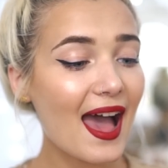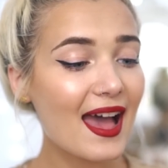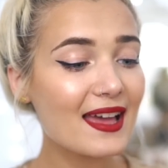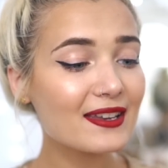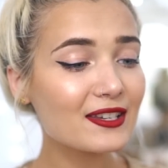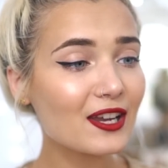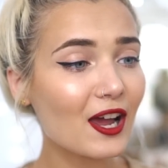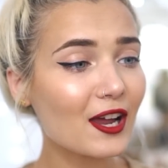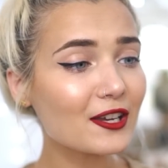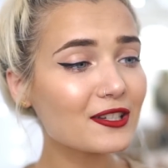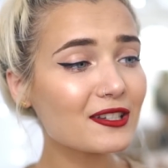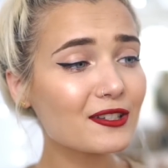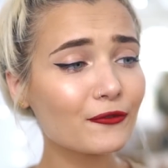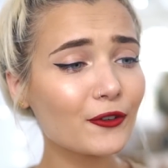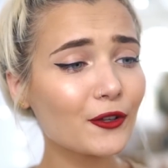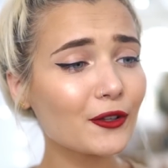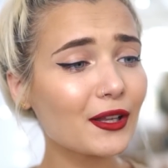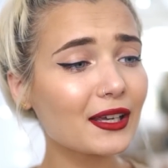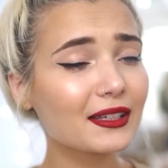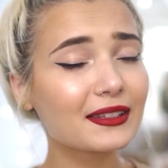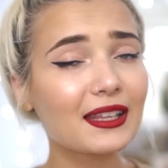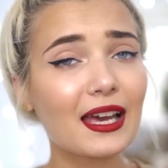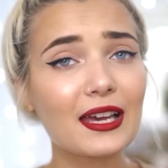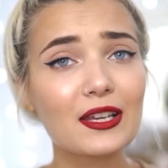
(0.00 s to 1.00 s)
And I just
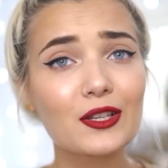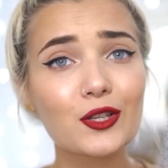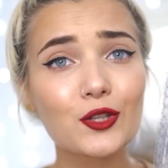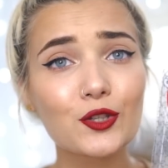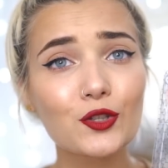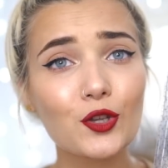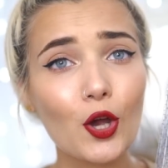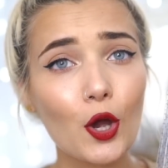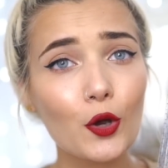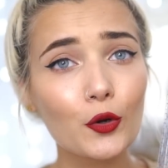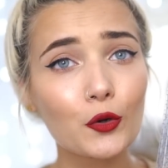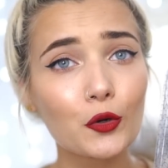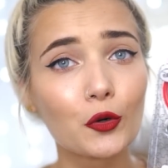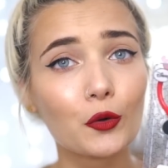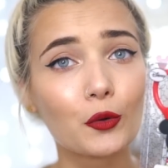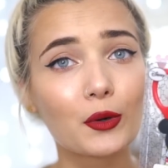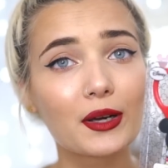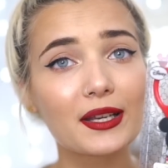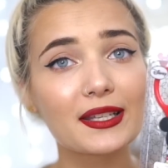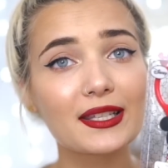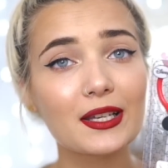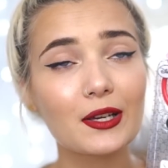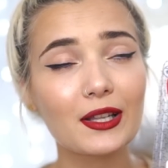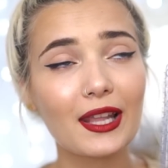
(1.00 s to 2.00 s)
feel like that is so cool
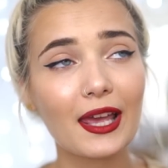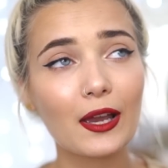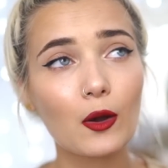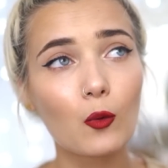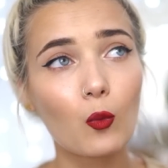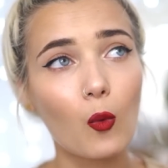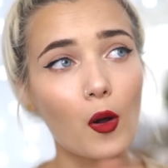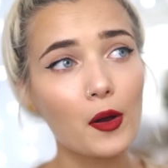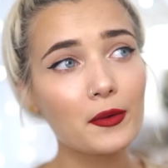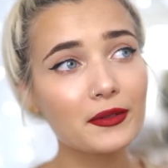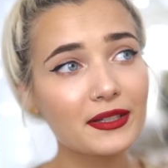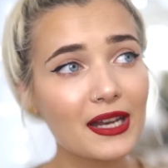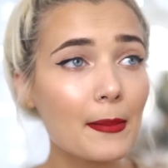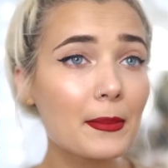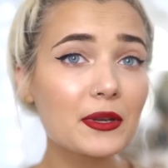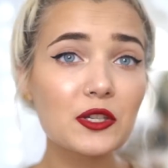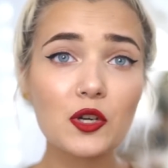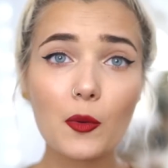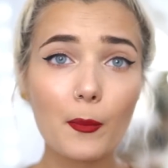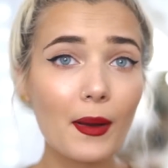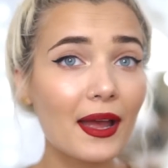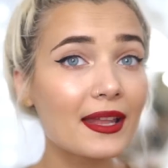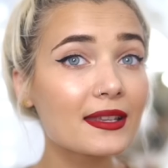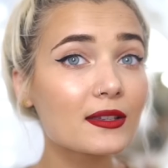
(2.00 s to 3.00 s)
because it like won't
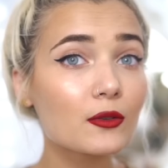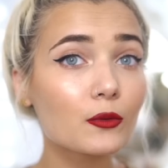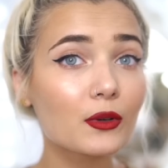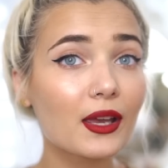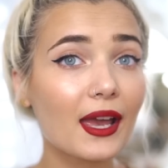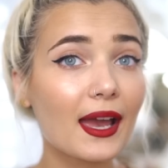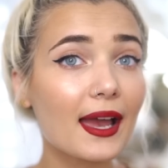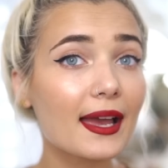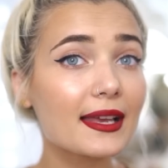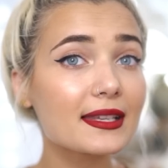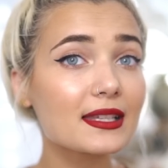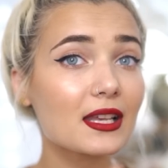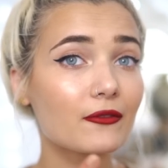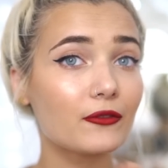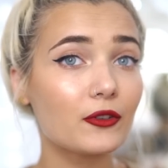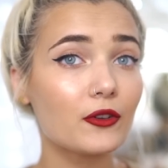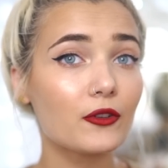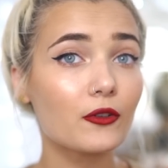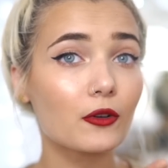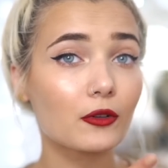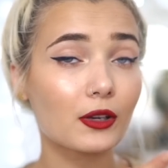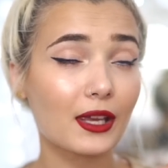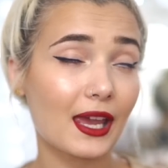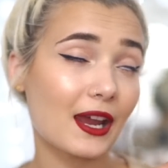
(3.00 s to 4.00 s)
damage your pencil case if
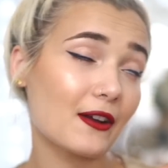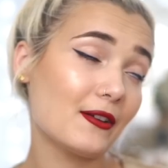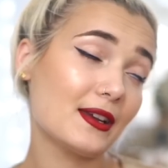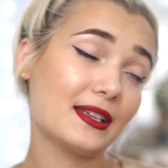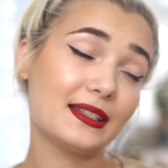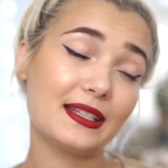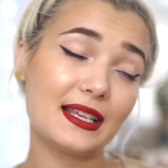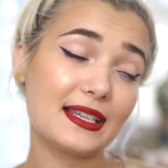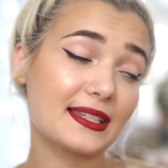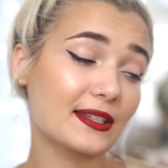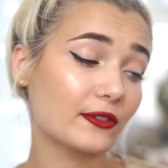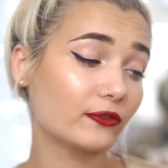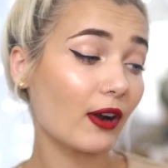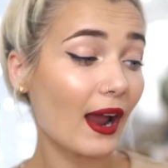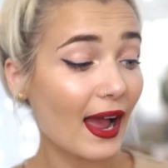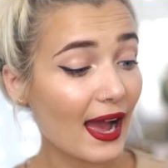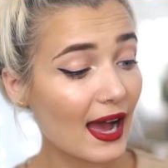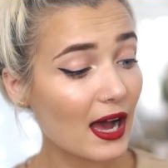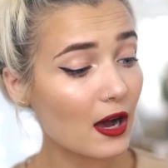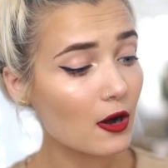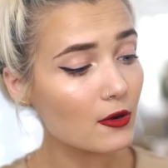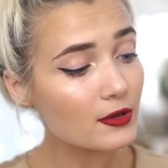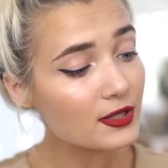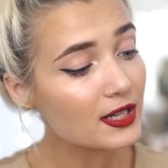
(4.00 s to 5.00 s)
you're carrying these
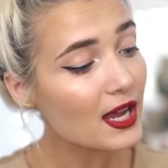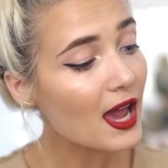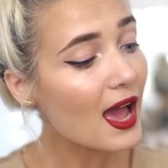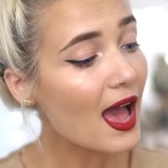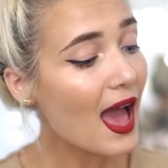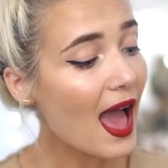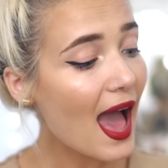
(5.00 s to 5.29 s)
around.